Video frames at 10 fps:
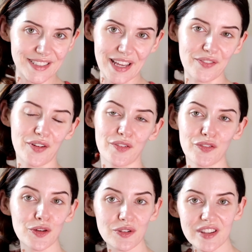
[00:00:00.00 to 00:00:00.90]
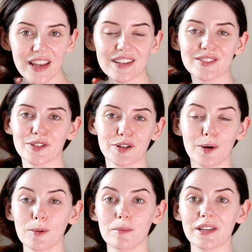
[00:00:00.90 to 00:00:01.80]
I said, if I have a few seconds or a
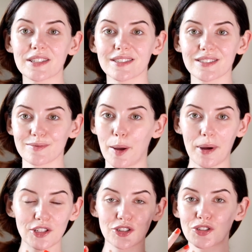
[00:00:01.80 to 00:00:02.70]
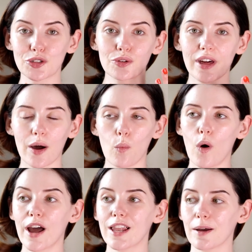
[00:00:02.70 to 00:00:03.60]
couple of minutes, I might just do that
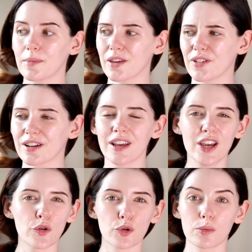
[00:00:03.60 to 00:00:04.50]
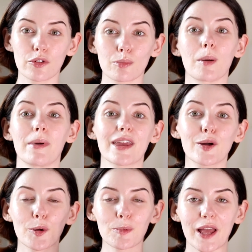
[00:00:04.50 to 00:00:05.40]
while I'm even removing my
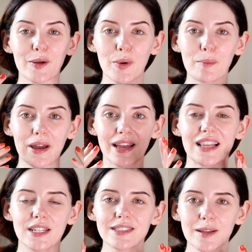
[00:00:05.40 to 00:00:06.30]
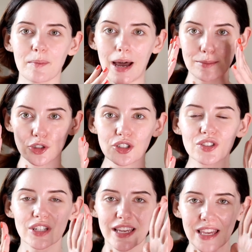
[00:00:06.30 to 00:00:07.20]
makeup, like with my cleansing balm,
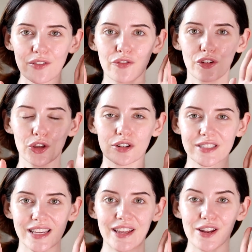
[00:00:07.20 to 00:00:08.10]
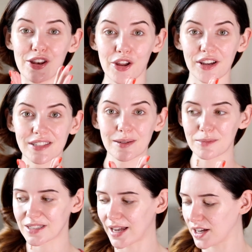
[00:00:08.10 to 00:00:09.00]
just to give your skin a nice
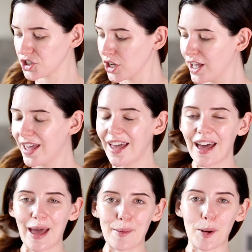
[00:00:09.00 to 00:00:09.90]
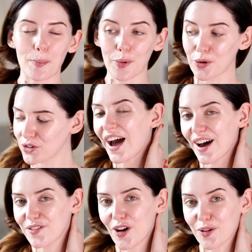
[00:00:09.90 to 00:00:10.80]
massage. But I
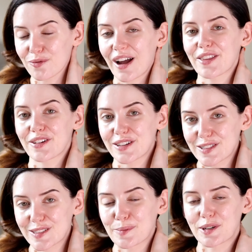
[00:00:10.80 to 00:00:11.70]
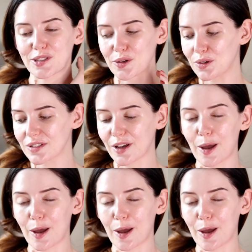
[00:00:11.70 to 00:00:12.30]
have gotten rather into my tools.